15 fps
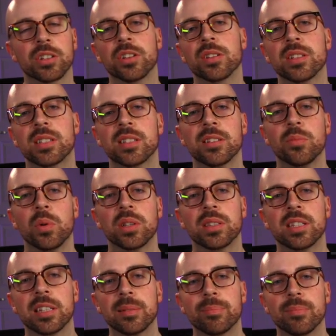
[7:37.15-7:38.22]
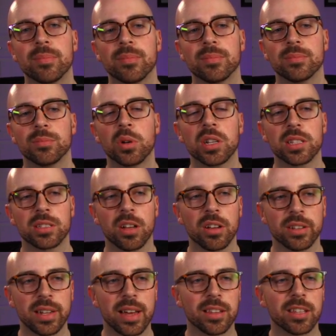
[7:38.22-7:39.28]
you can see what is
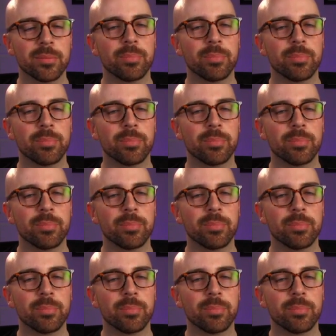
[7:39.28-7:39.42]
called now the